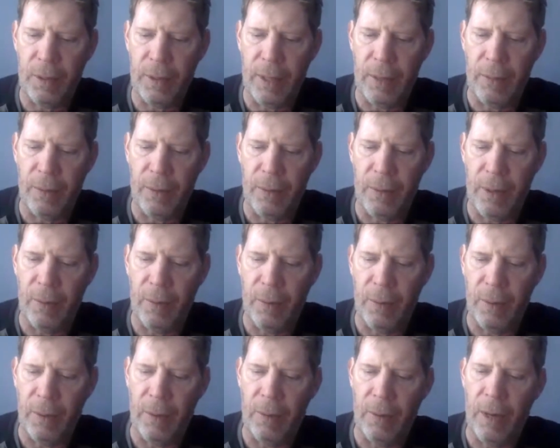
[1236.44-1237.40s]
they were they were
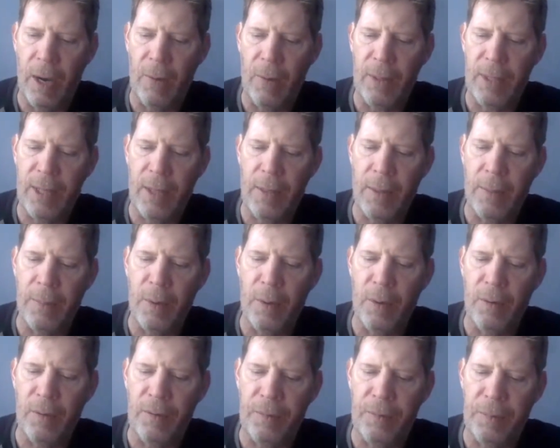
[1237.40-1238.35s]
they were always on the
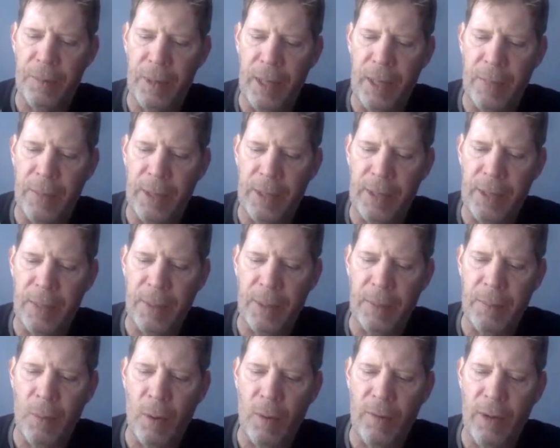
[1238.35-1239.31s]
move, becoming
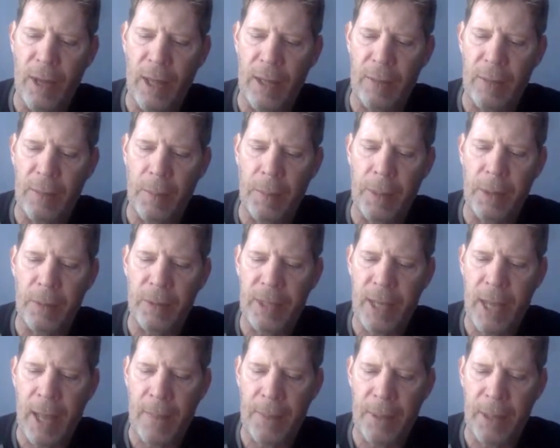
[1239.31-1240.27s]
something more valuable. But it
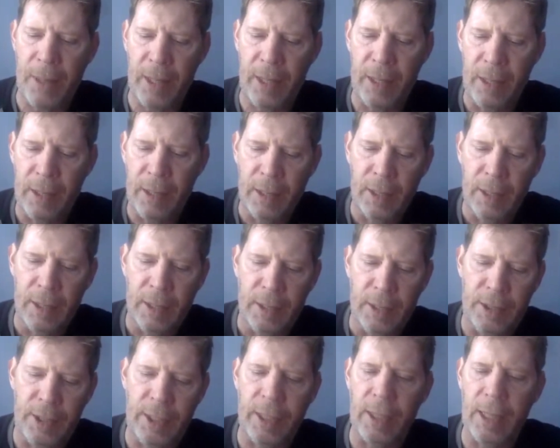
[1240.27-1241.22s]
was happening
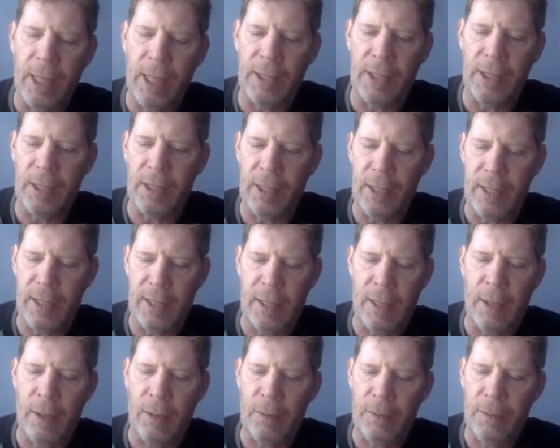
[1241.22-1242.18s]
geologically
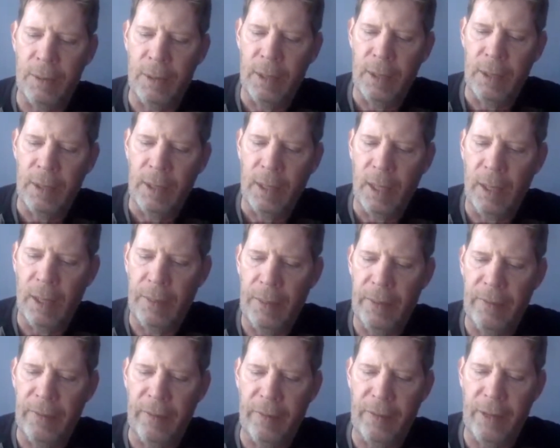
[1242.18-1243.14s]
slow, and
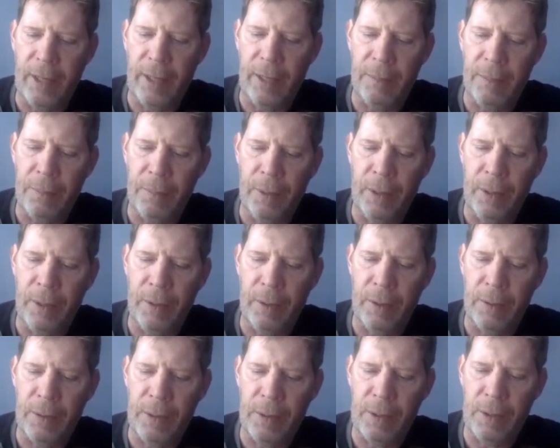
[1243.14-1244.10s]
even if they didn't put it in
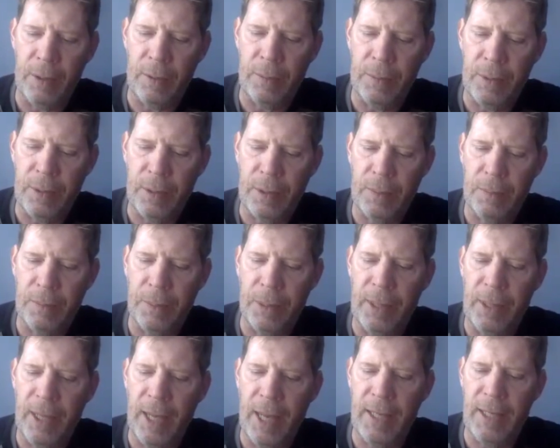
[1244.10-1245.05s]
those terms.
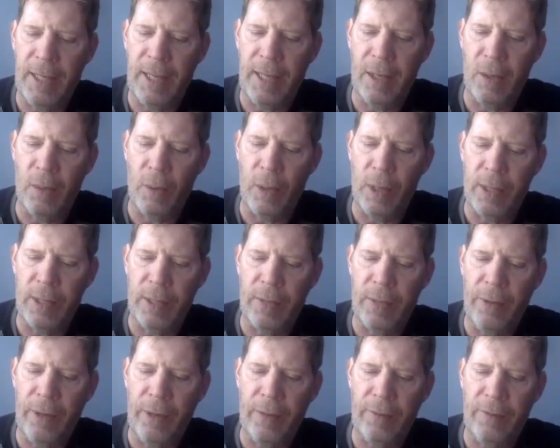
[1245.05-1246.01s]
But the idea was,
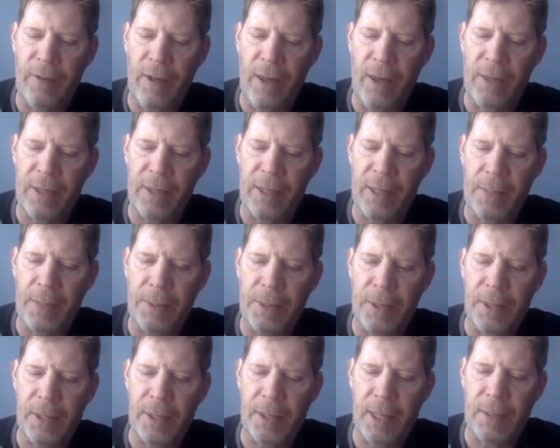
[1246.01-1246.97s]
if we could find the
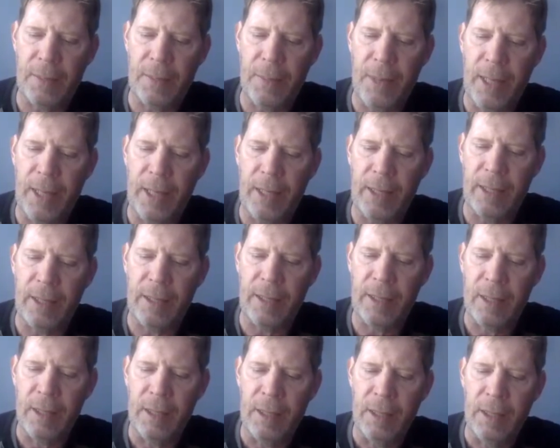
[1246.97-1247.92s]
substance that's making
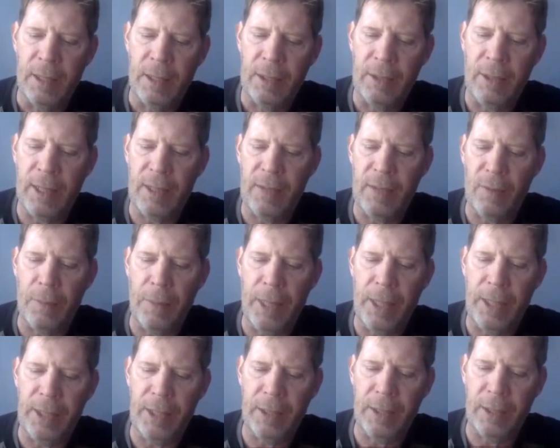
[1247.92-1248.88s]
this
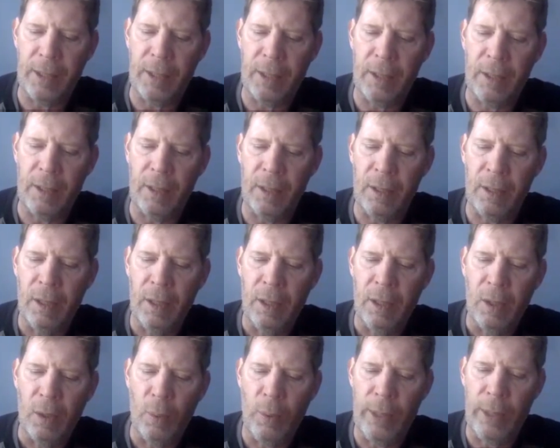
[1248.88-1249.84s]
transformation occur,
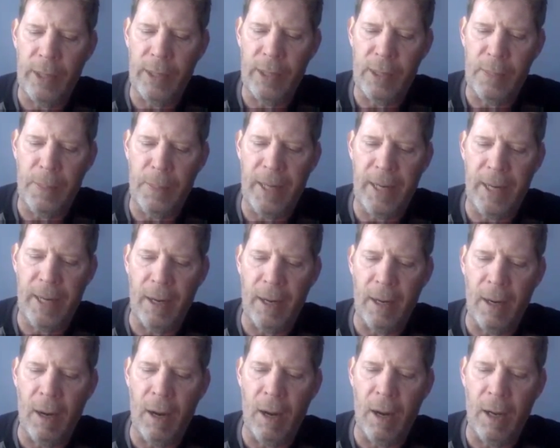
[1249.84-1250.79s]
we could speed it
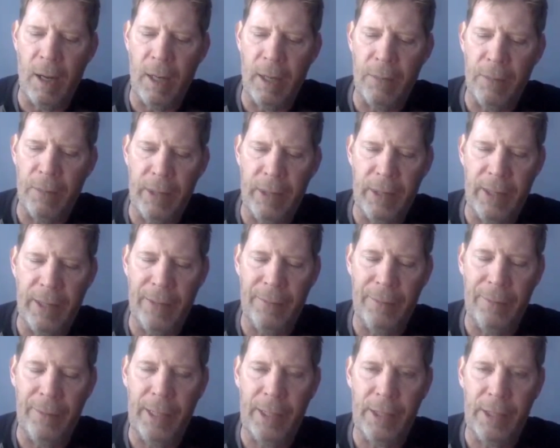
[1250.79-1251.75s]
along and we could get
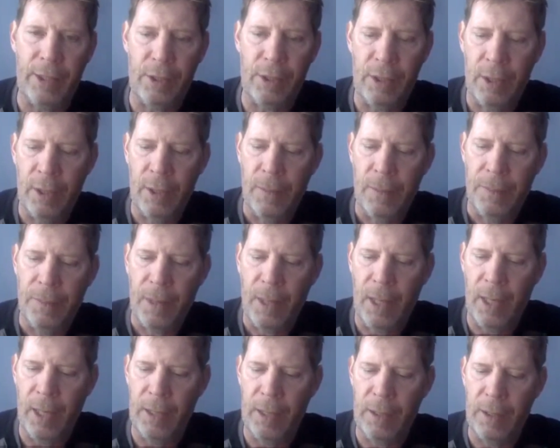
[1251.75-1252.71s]
rich.
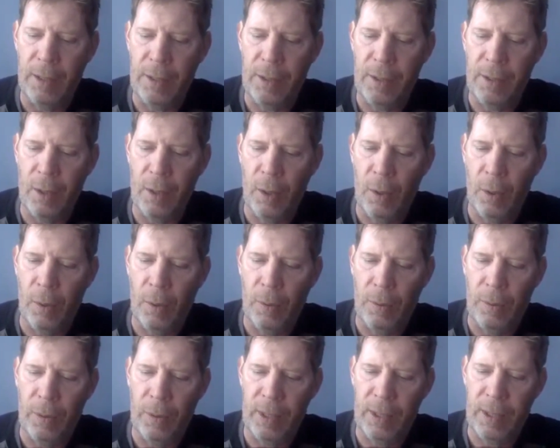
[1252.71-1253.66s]
And
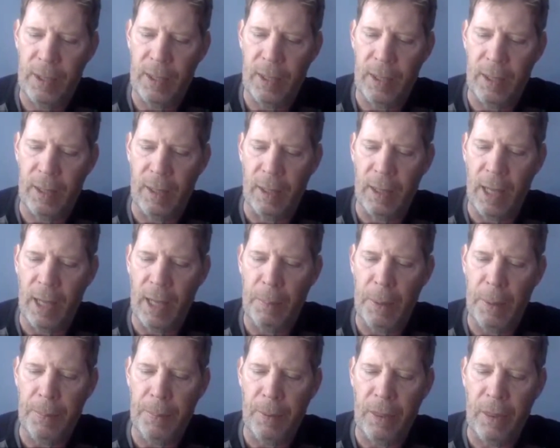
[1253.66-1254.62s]
so this, a lot of
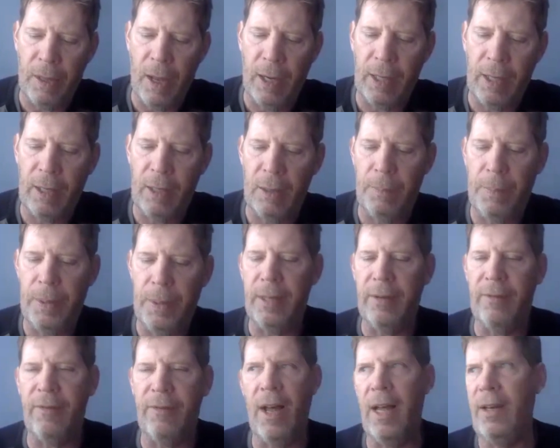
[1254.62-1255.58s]
people thought it could be
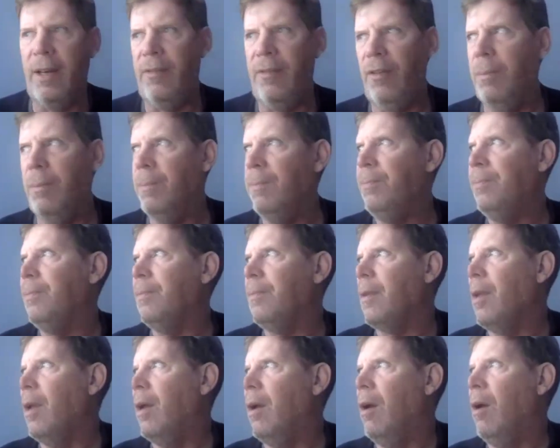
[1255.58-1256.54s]
divined from
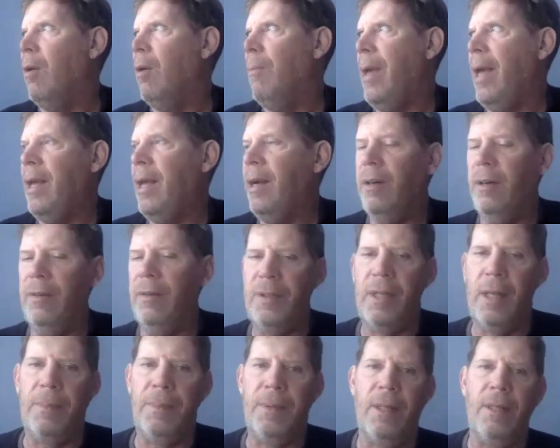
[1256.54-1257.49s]
all manner of
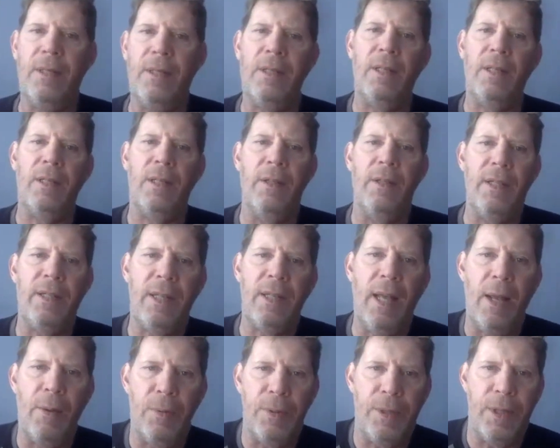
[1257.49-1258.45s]
substances. And this
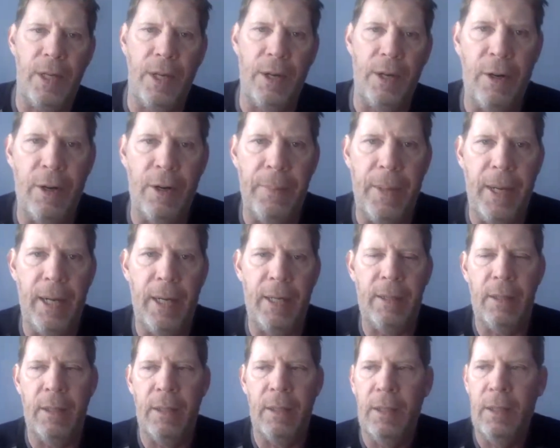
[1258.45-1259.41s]
guy was a urine man.
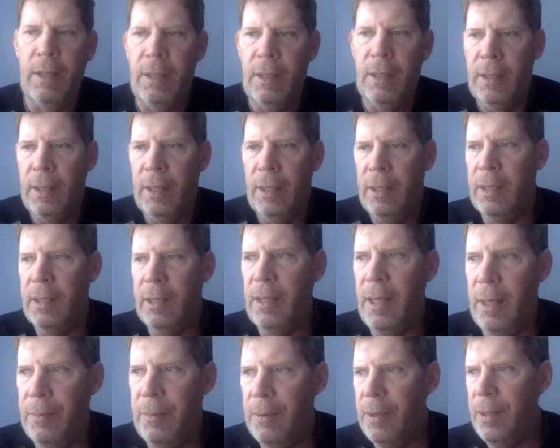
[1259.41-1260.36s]
His
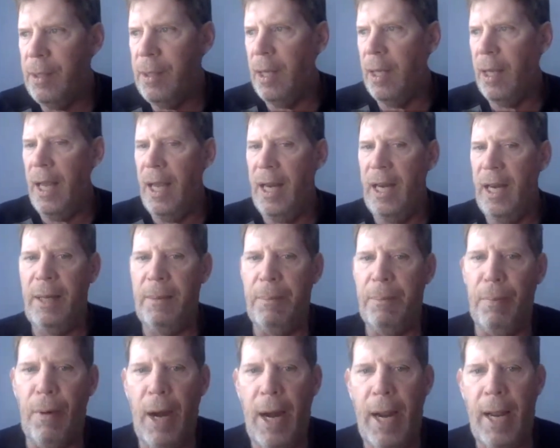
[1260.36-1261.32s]
name was uh, Hennig
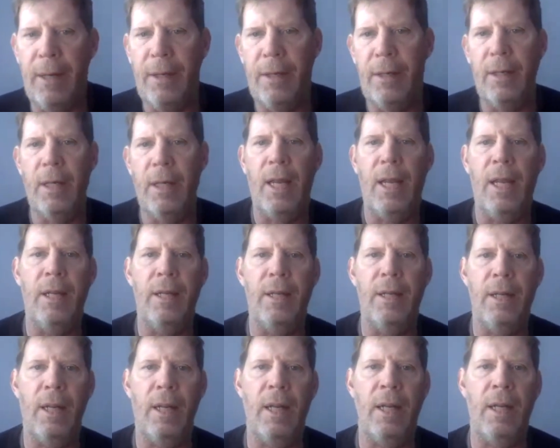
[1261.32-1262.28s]
Brand,
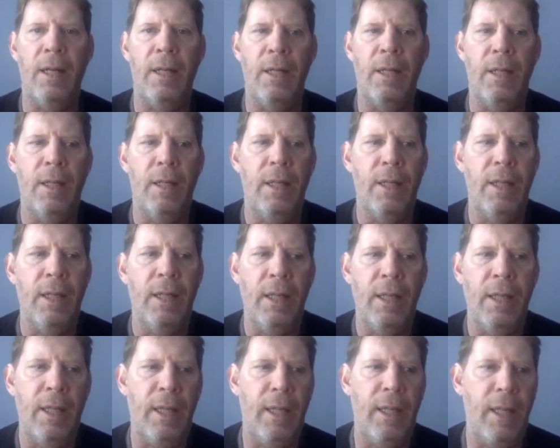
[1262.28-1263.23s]
and uh,
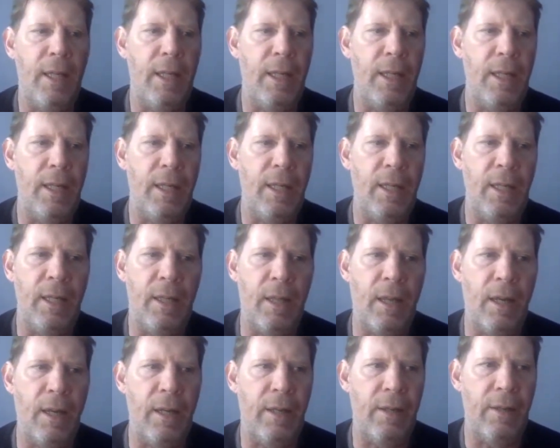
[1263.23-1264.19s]
he he
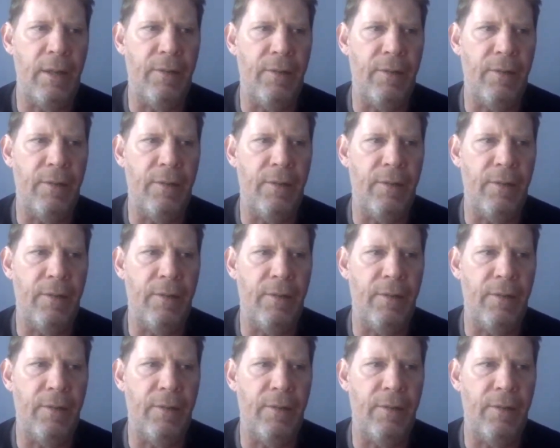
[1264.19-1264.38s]
thought he could